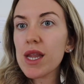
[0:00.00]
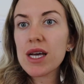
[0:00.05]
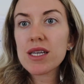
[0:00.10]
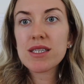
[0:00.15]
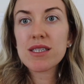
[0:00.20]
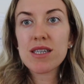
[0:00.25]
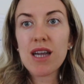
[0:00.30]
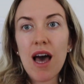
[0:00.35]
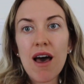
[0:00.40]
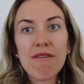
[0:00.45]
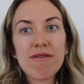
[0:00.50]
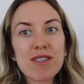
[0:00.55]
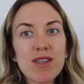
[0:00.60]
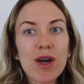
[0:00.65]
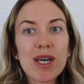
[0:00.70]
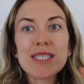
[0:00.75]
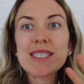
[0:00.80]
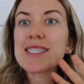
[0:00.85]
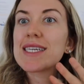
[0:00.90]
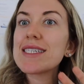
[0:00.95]
stuff, so
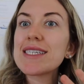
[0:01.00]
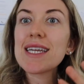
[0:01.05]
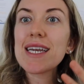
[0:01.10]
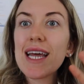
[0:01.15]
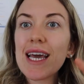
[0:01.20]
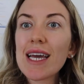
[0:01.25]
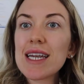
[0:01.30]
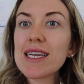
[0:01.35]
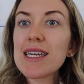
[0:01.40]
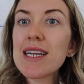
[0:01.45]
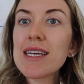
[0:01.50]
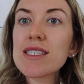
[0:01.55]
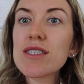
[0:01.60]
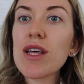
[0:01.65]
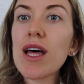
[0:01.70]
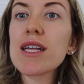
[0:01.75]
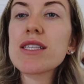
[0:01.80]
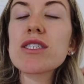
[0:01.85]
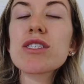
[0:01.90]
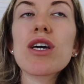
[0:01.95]
I sent it in, so
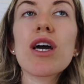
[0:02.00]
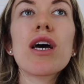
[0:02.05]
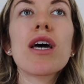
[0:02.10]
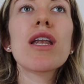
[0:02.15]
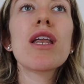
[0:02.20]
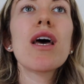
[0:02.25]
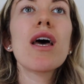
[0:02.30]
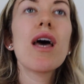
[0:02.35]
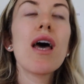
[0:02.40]
that's good.